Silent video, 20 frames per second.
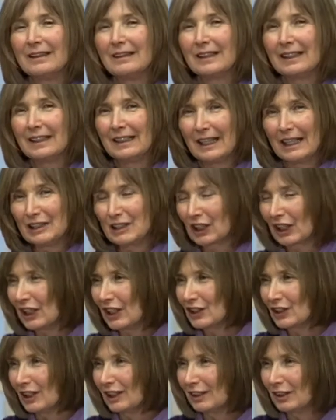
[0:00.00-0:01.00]
in
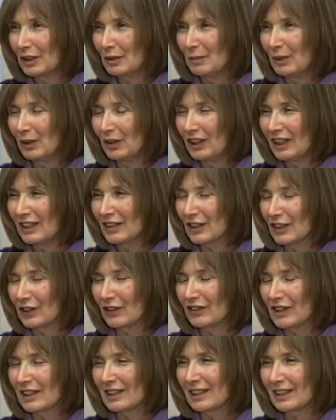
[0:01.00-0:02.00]
Education and Community
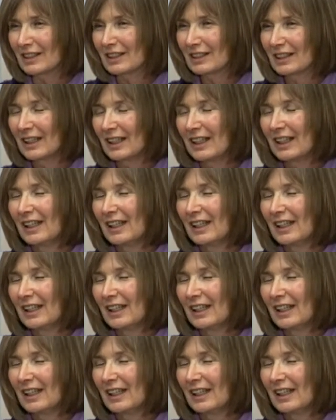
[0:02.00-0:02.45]
Services.